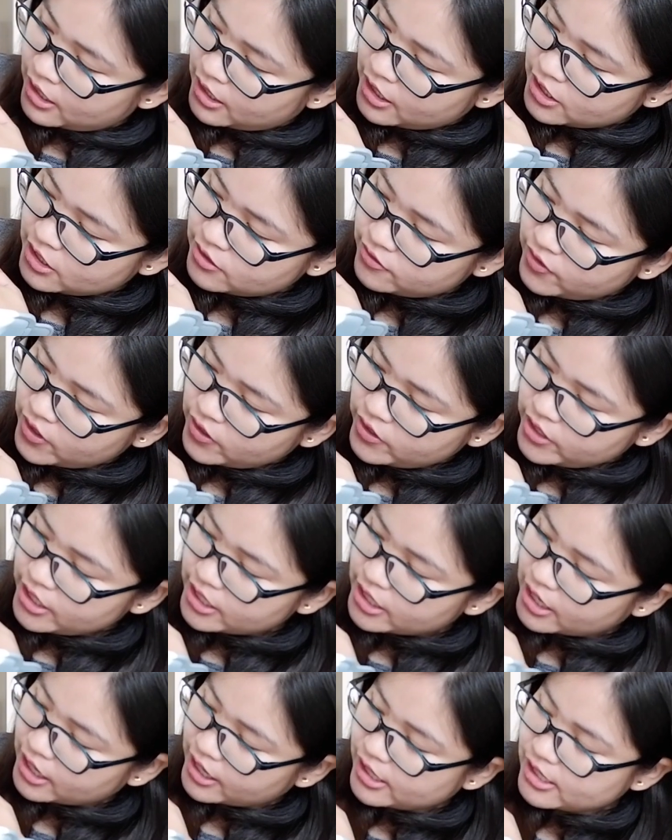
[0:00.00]
it's very
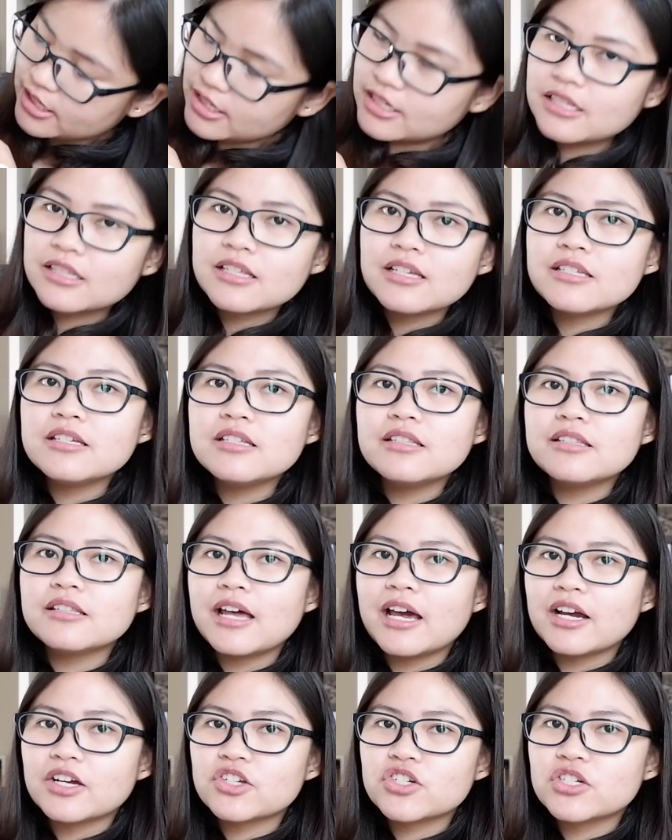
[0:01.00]
nice. It doesn't
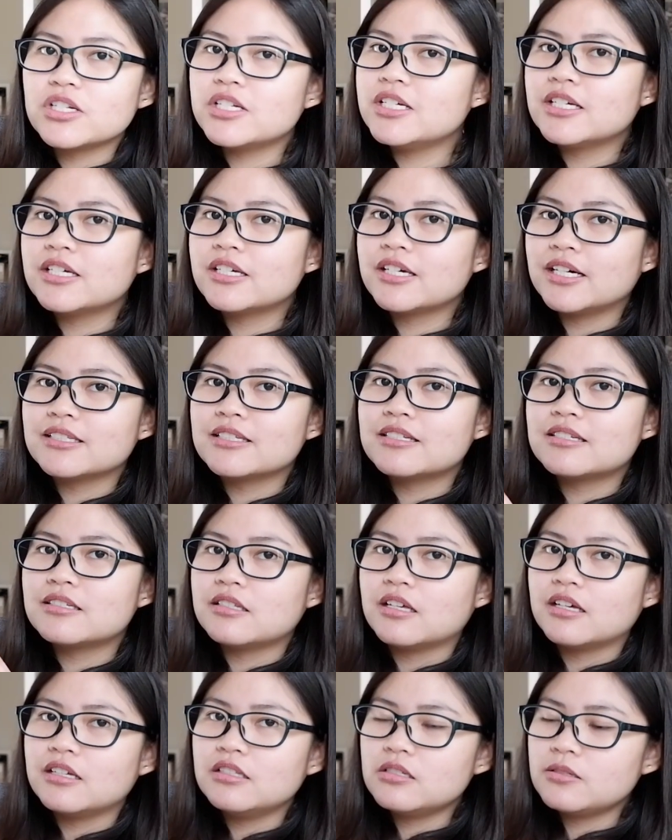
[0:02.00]
actually get
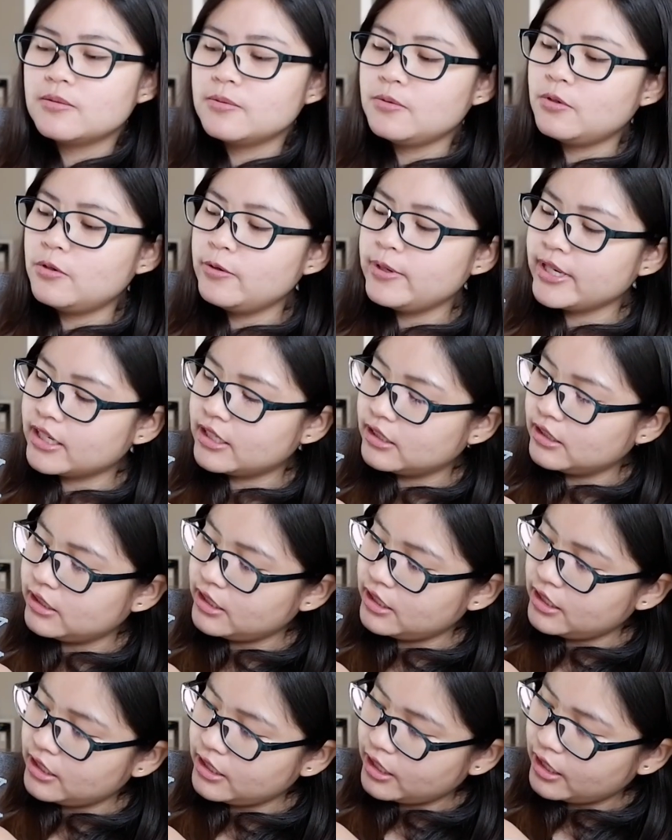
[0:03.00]
stained so
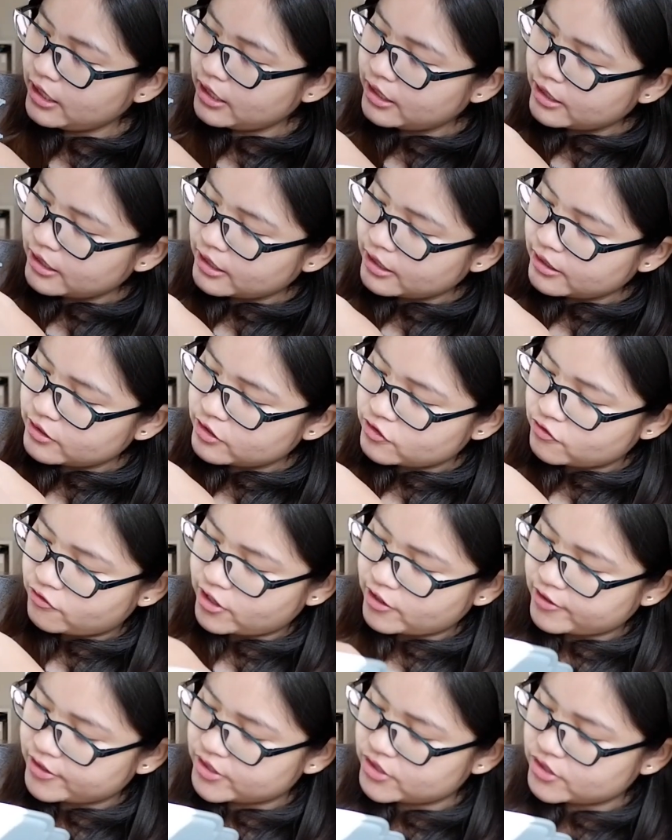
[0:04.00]
quickly. It's
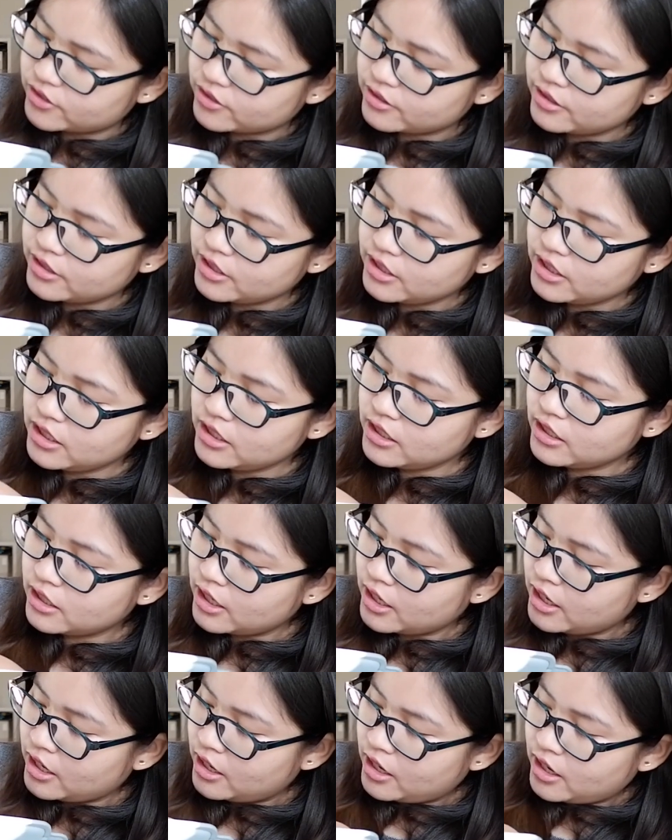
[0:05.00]
very sturdy.
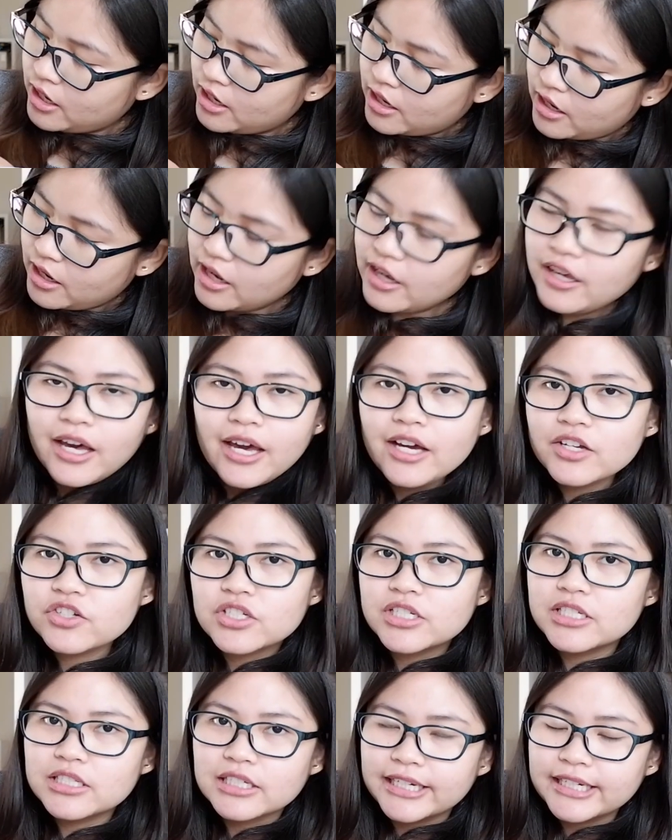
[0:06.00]
I
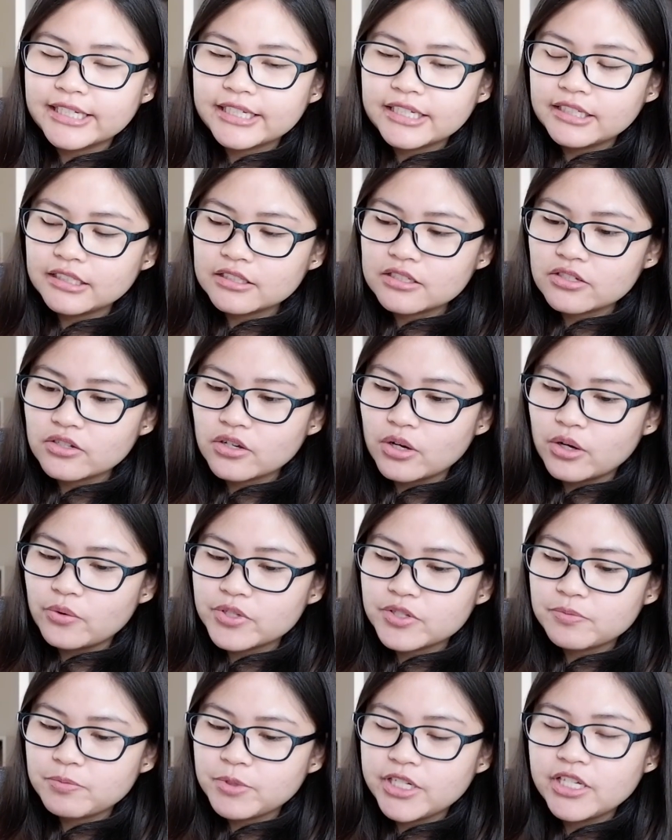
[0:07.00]
actually like it. So I
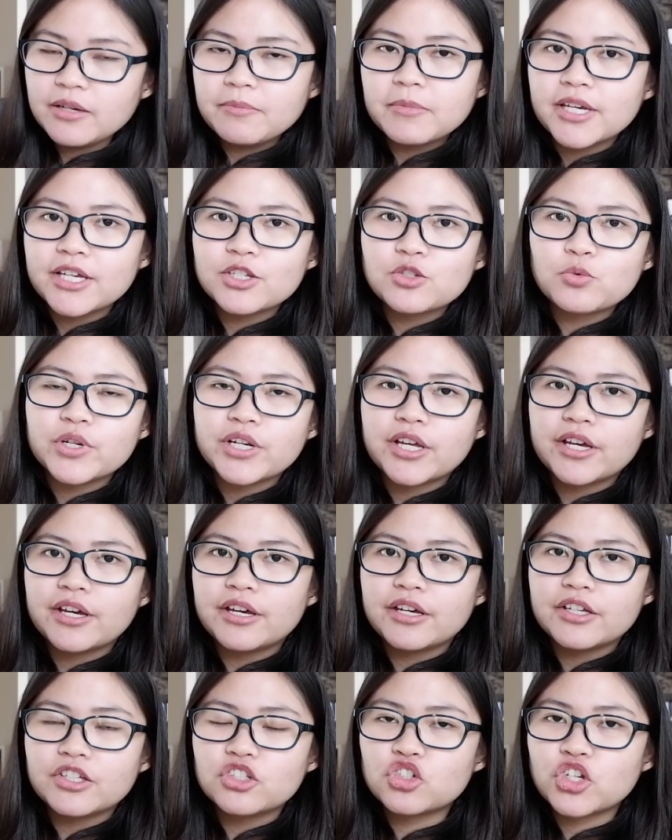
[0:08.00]
was pretty amazed when
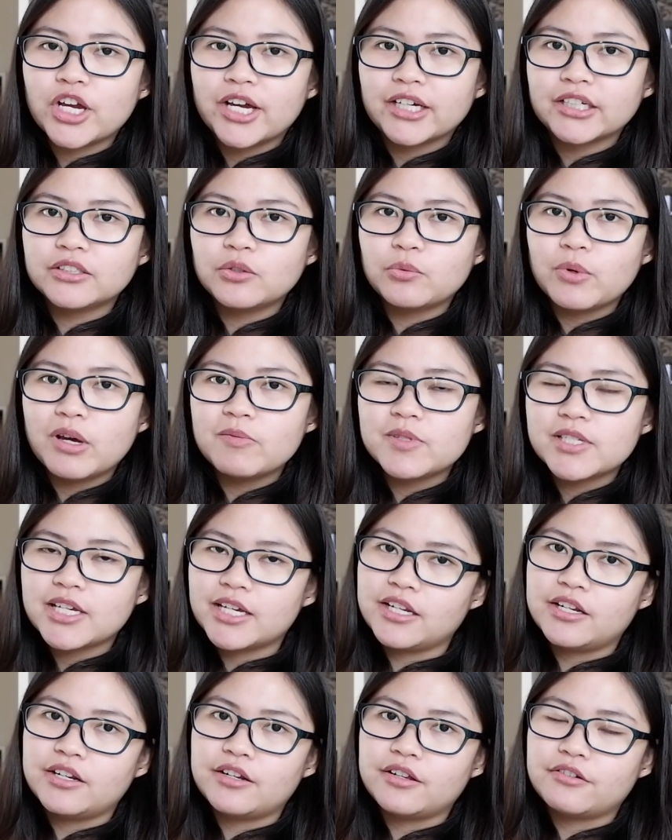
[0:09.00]
I checked the
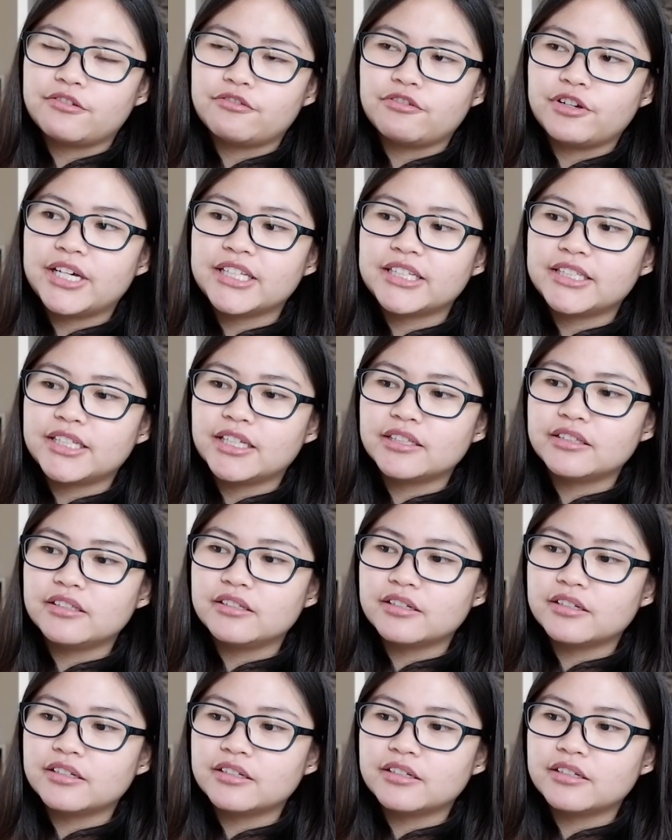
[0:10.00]
website and I read that